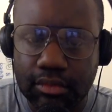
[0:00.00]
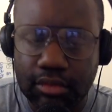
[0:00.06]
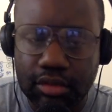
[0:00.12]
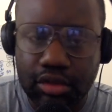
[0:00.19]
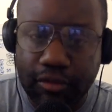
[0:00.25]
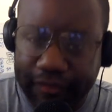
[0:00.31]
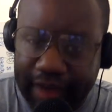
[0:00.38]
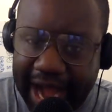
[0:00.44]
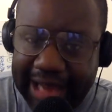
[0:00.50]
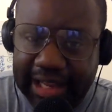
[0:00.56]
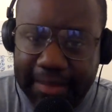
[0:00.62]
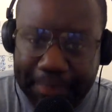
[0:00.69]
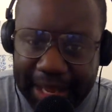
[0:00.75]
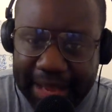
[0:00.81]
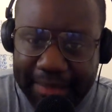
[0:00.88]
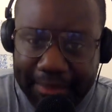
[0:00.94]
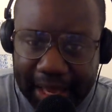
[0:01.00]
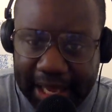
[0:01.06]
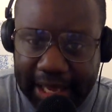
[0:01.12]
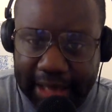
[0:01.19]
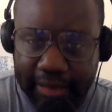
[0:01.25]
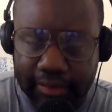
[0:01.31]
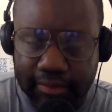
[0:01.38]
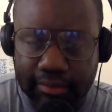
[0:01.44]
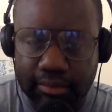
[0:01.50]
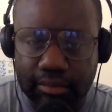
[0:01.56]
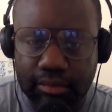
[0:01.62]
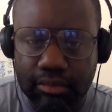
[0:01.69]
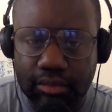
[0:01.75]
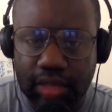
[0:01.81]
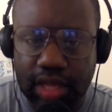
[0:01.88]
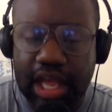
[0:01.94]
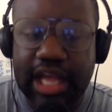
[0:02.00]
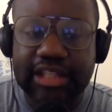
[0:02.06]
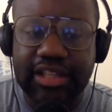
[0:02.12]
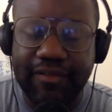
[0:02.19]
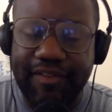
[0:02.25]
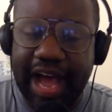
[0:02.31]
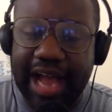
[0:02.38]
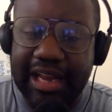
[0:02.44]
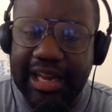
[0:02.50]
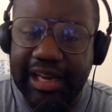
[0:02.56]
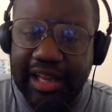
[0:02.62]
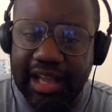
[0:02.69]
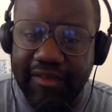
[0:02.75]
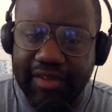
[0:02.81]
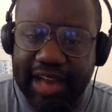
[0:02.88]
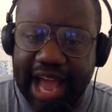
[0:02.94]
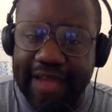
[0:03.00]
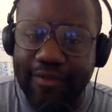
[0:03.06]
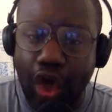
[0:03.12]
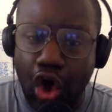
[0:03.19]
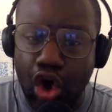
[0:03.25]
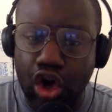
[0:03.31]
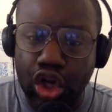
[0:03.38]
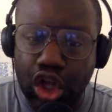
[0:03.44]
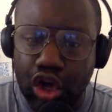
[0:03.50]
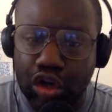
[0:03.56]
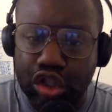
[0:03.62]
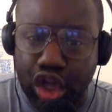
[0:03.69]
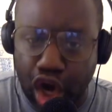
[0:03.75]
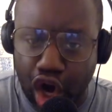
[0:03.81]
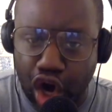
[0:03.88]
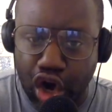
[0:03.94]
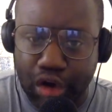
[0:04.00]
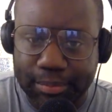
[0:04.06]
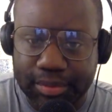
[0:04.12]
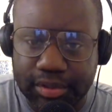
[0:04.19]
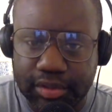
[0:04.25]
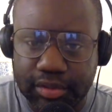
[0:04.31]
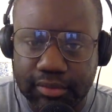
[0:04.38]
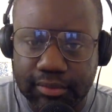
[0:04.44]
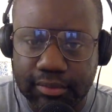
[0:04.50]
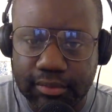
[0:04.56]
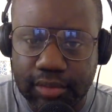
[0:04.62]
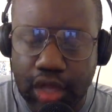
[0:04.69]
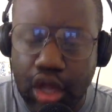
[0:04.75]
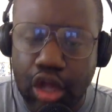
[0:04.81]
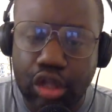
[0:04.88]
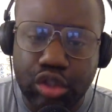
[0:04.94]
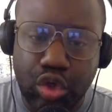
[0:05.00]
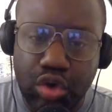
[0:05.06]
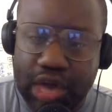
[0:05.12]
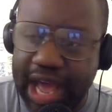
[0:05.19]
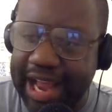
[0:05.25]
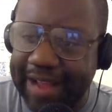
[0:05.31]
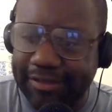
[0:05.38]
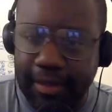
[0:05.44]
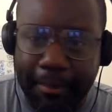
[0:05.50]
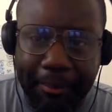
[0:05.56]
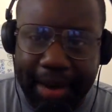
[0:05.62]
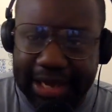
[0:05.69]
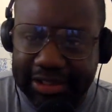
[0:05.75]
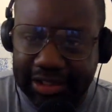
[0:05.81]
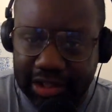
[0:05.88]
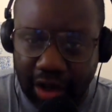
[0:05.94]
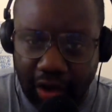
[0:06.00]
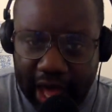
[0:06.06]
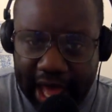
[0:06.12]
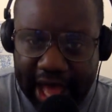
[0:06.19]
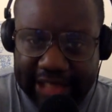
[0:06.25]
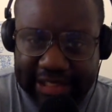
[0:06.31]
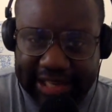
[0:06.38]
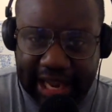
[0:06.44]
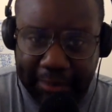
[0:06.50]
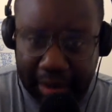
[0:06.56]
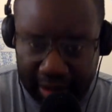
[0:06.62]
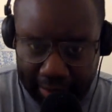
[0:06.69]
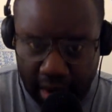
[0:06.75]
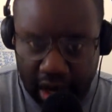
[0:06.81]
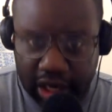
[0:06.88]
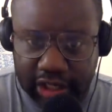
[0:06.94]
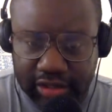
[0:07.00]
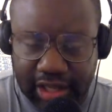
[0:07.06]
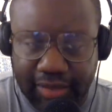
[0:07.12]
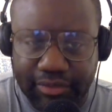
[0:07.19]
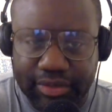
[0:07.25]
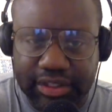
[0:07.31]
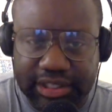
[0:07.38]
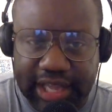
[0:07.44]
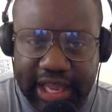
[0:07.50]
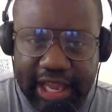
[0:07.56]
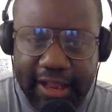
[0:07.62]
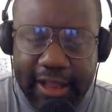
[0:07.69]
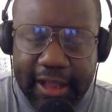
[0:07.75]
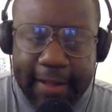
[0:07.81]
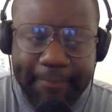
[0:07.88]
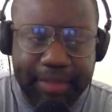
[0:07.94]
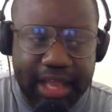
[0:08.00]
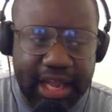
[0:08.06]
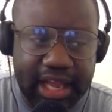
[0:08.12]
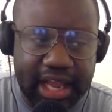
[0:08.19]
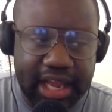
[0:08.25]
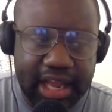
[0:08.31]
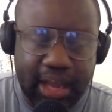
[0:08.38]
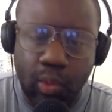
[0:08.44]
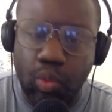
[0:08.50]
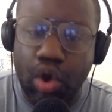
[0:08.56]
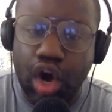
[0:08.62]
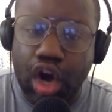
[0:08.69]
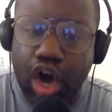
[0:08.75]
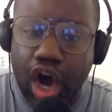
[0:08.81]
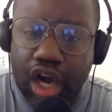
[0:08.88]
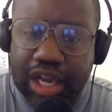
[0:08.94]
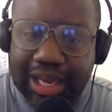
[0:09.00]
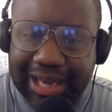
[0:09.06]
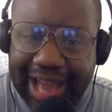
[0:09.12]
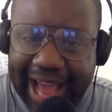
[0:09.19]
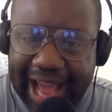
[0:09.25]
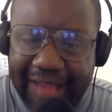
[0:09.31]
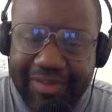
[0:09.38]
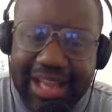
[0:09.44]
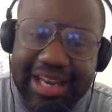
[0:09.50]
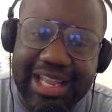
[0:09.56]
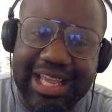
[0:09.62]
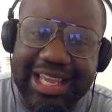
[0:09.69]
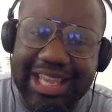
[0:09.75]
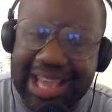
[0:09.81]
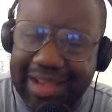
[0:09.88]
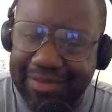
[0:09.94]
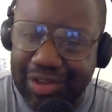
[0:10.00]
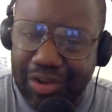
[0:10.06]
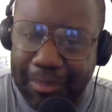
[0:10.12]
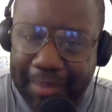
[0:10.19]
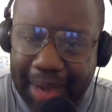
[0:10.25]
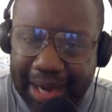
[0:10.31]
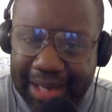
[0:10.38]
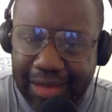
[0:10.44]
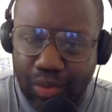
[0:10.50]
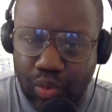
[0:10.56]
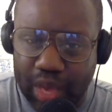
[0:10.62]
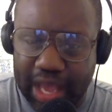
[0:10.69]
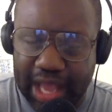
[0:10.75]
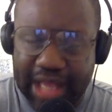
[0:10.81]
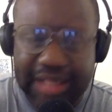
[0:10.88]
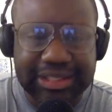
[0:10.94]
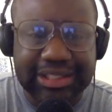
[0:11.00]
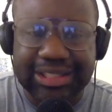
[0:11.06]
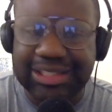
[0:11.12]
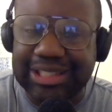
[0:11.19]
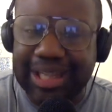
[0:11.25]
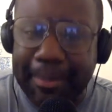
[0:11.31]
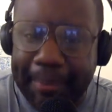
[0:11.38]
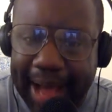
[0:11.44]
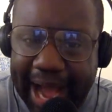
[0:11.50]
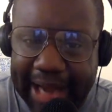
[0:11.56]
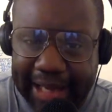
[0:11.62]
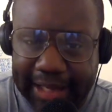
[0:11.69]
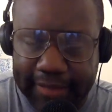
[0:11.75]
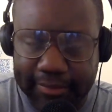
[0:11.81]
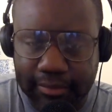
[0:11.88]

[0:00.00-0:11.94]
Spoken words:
to finally be men, to finally live life on your terms, to not have to bust your ass, like Brother Marcus Love was saying, and work all your life and then give your money away to somebody.